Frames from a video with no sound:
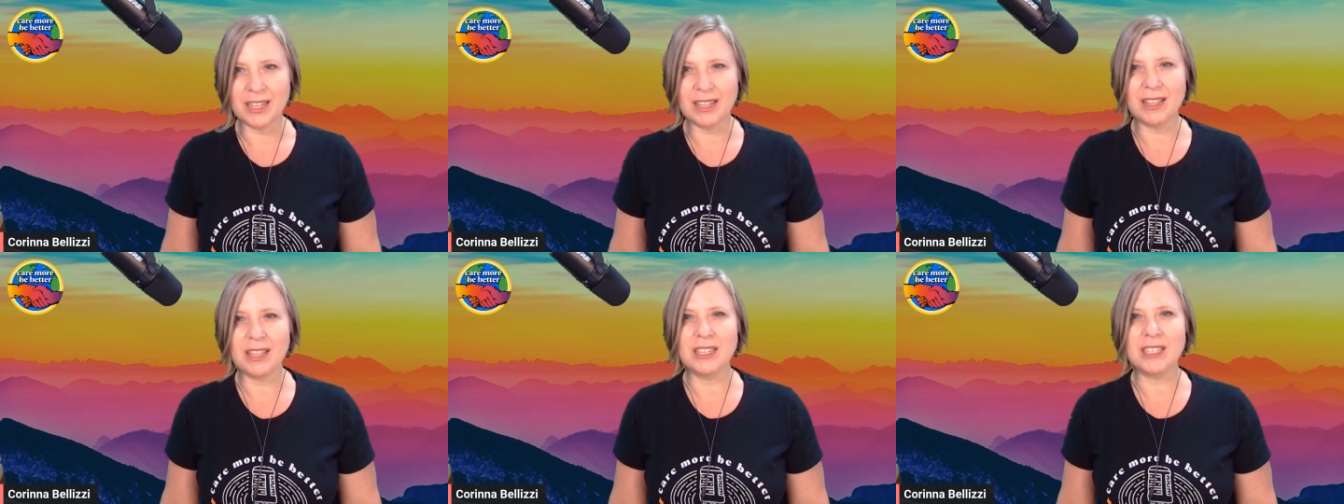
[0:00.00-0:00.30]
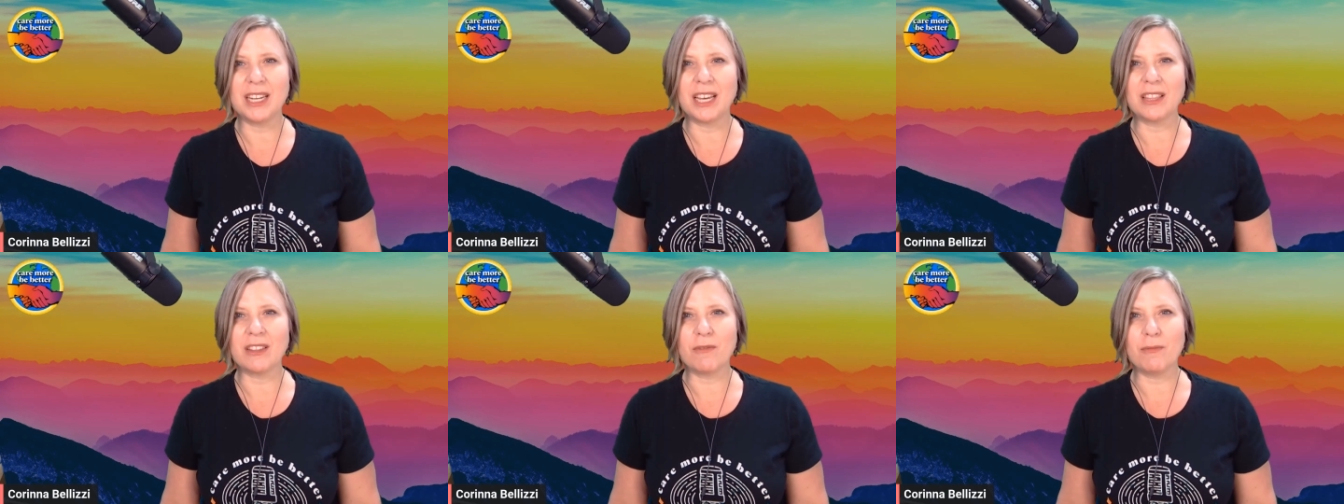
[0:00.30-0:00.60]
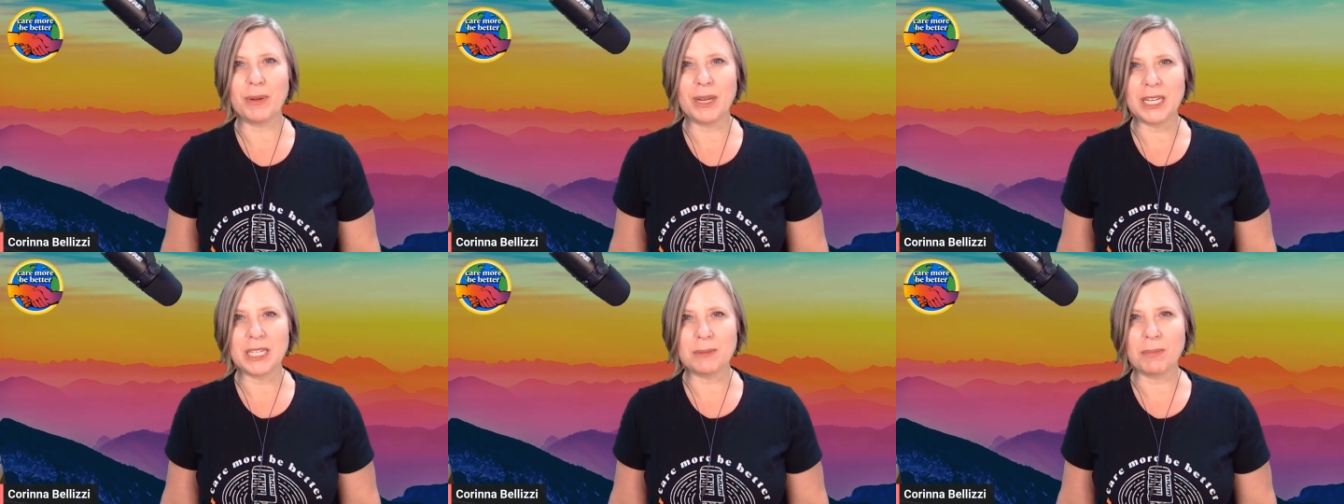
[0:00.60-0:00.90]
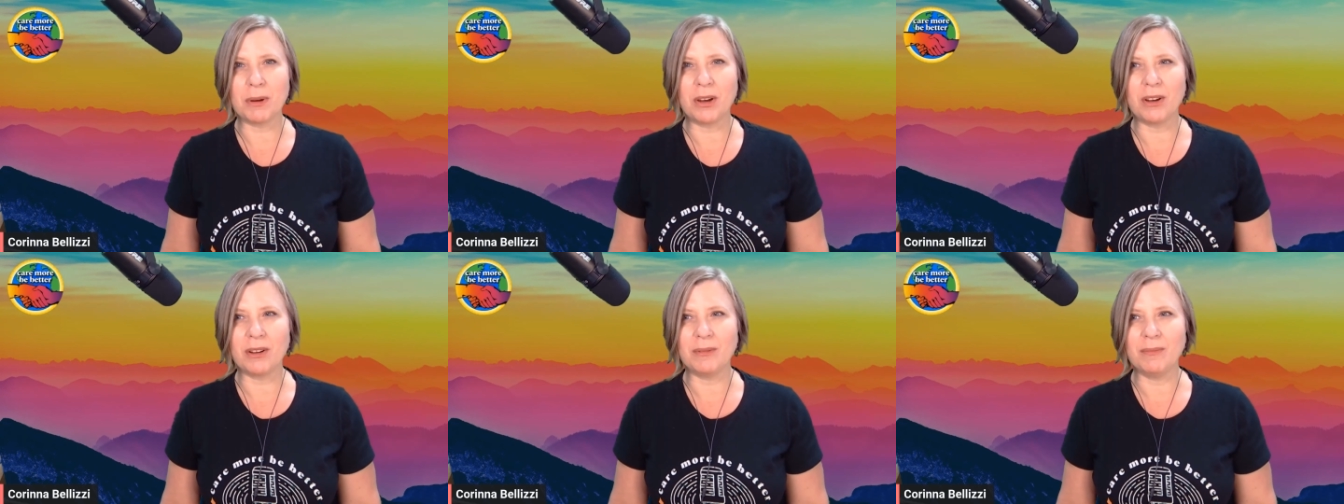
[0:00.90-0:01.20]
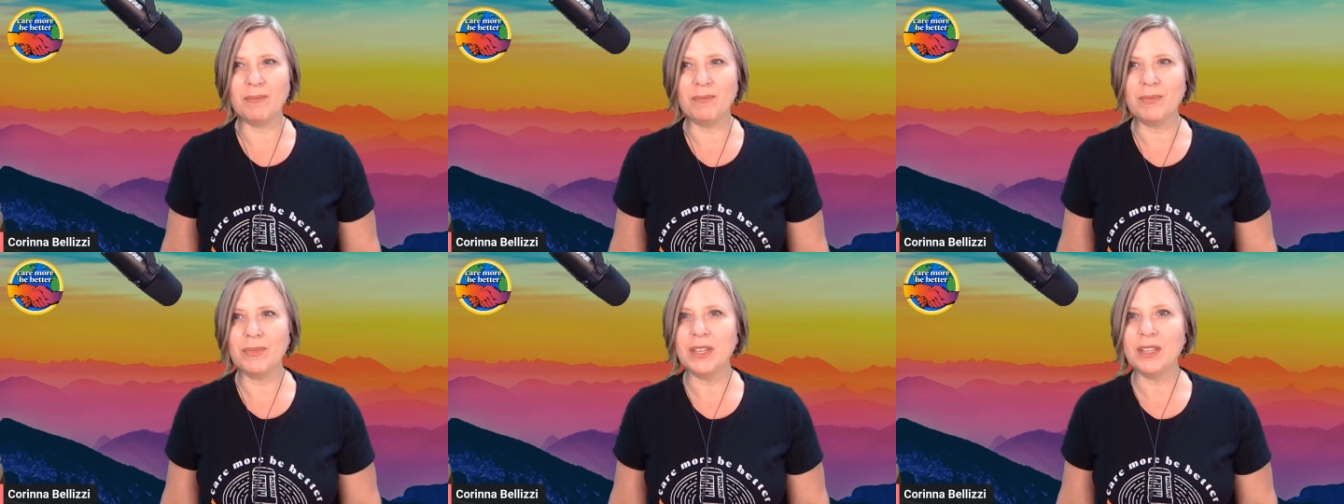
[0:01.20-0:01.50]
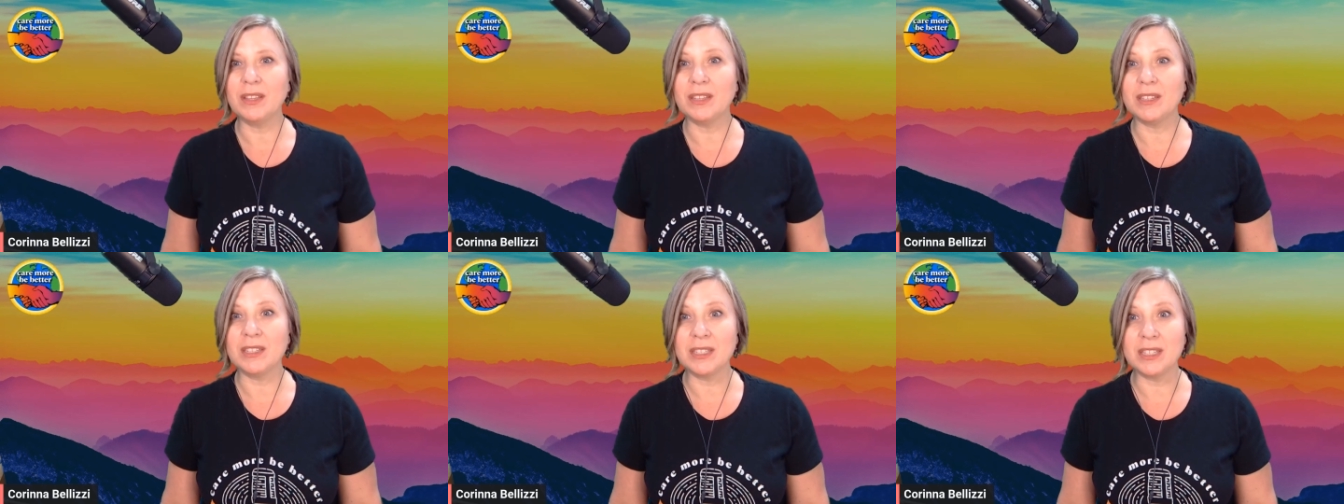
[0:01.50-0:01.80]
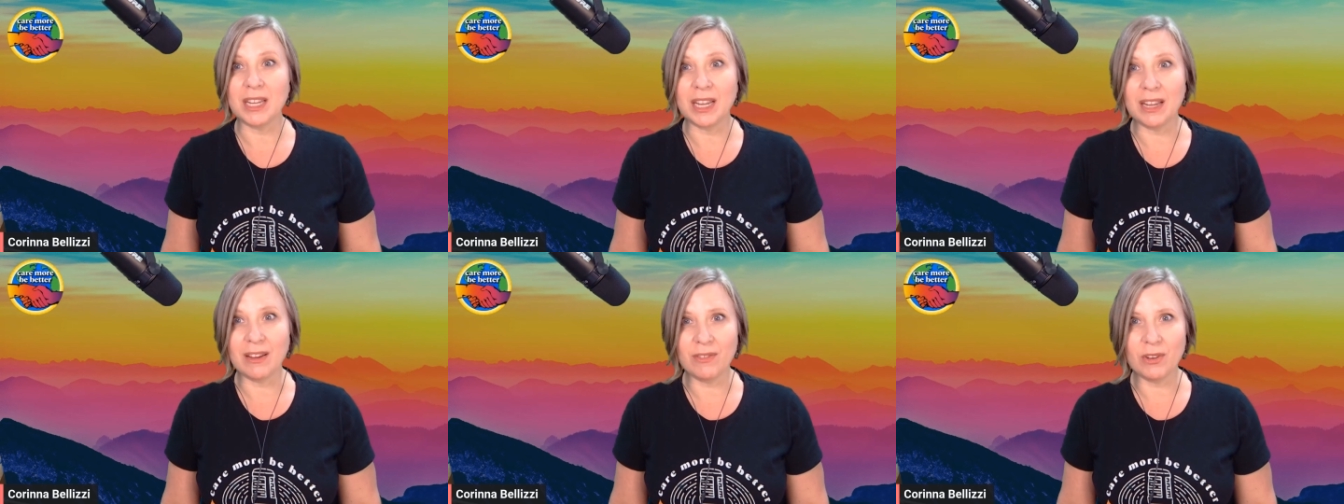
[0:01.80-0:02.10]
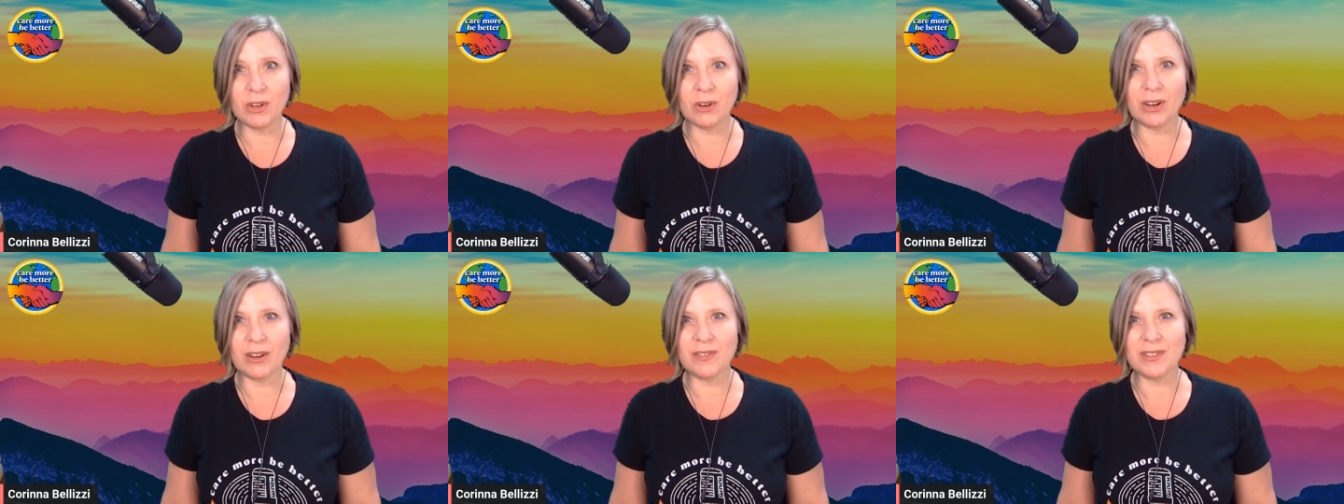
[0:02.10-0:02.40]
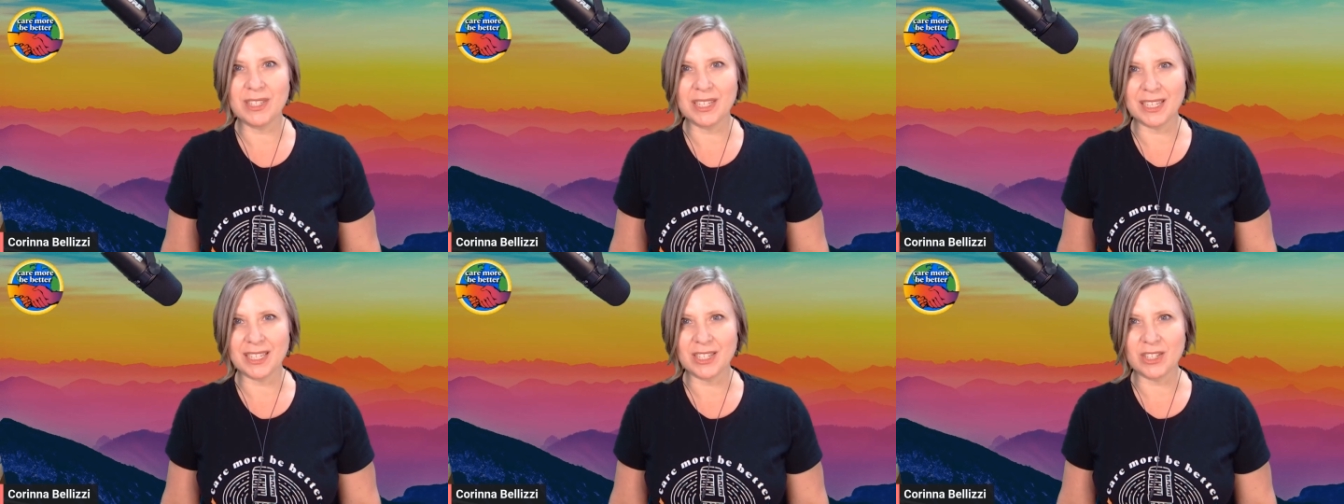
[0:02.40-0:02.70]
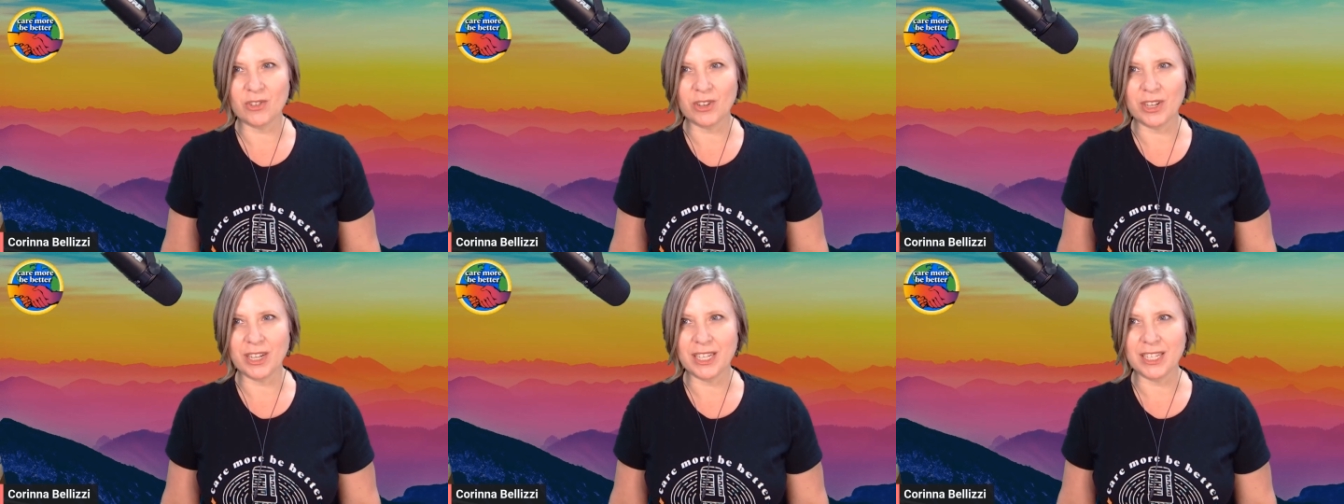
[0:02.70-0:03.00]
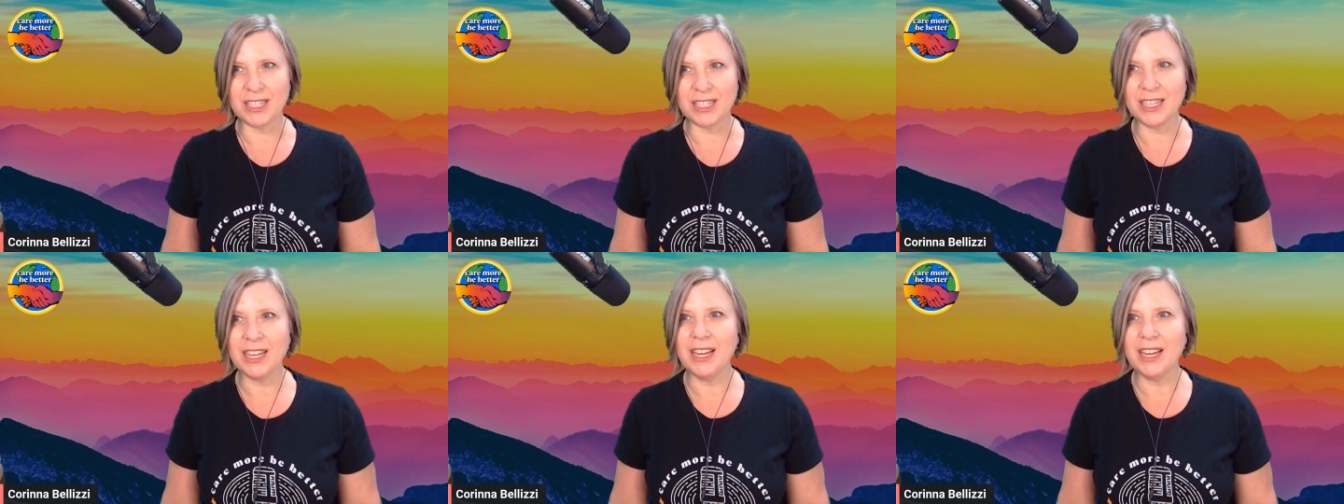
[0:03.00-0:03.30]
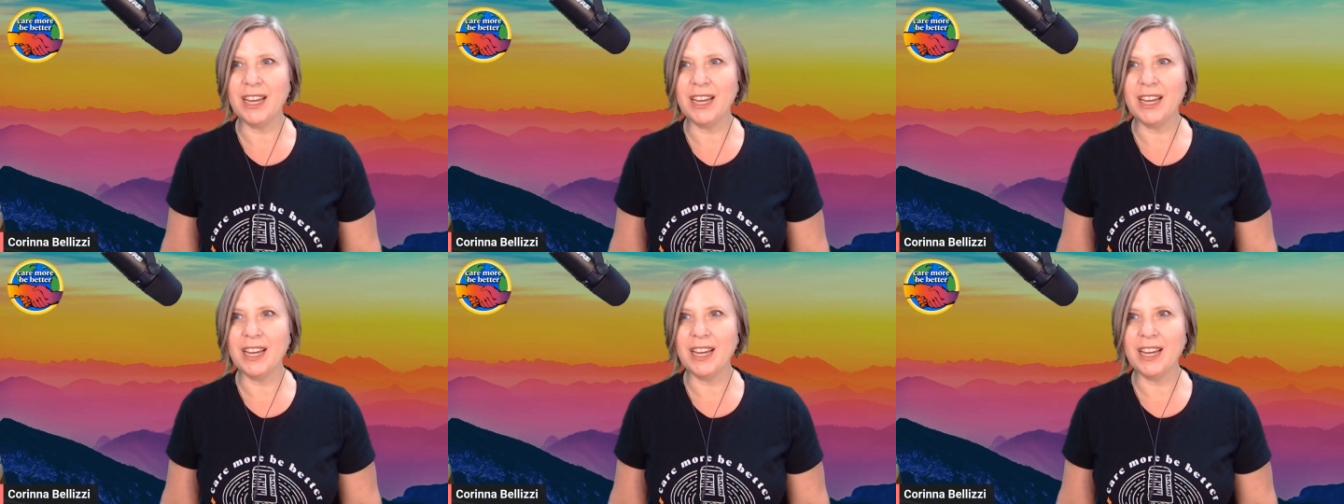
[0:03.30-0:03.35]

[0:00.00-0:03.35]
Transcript: The Death of Baseball, The Savior of 6th Street,